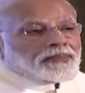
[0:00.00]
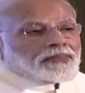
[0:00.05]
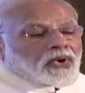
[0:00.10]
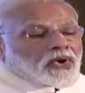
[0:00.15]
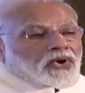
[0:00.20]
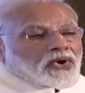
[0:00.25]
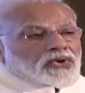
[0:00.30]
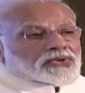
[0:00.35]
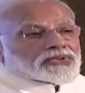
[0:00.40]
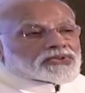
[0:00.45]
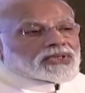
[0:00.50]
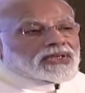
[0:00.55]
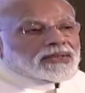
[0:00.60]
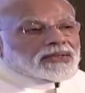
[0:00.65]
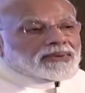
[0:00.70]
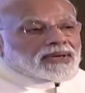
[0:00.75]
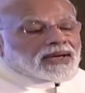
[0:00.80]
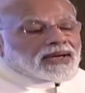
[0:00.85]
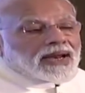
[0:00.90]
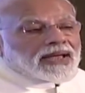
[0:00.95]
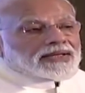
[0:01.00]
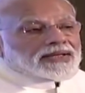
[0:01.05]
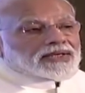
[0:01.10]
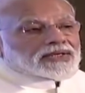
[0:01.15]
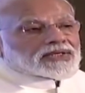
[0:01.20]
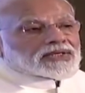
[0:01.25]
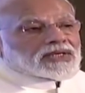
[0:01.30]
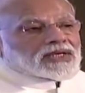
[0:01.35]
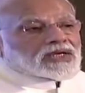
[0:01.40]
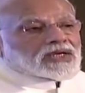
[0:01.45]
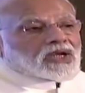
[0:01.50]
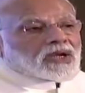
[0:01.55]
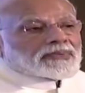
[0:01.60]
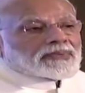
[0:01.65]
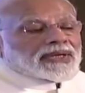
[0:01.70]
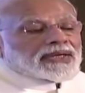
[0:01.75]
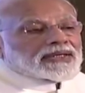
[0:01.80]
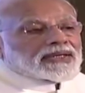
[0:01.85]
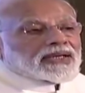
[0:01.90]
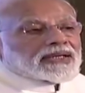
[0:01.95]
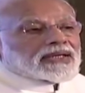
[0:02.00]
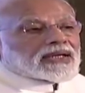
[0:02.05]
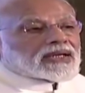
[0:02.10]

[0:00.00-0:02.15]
Post-liberalization of Indian